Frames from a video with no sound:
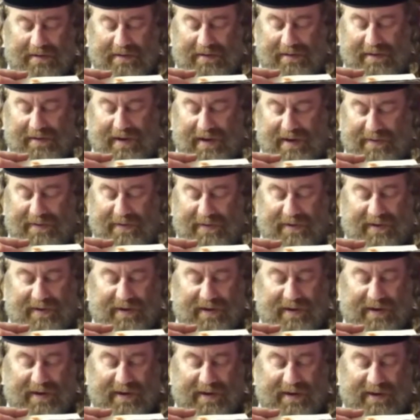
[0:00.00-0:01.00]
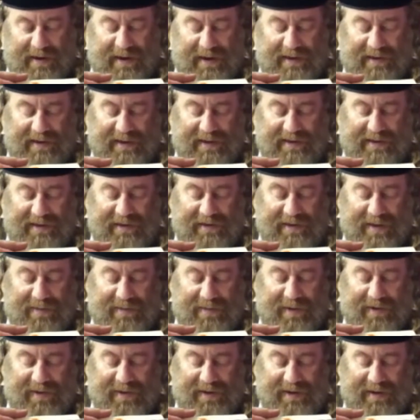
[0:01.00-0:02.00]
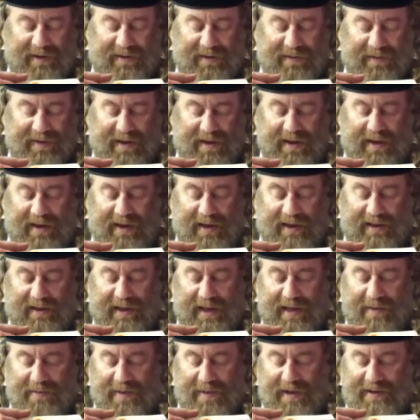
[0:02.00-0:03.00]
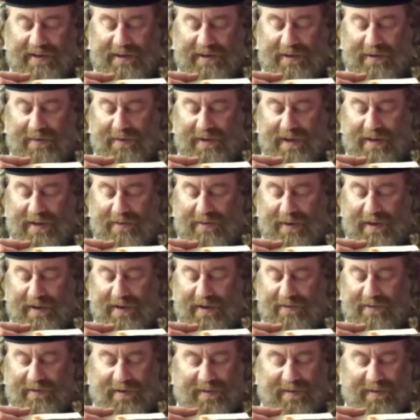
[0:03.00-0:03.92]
Continue. Number three, it can be assumed that when